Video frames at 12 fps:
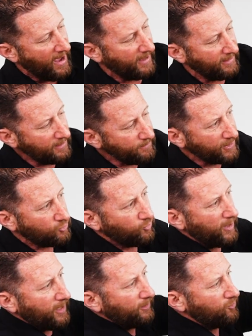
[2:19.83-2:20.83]
And in
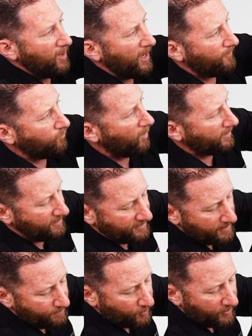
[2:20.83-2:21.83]
between, you have one
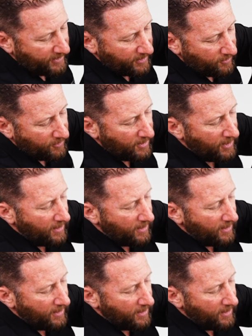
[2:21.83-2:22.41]
zipper here.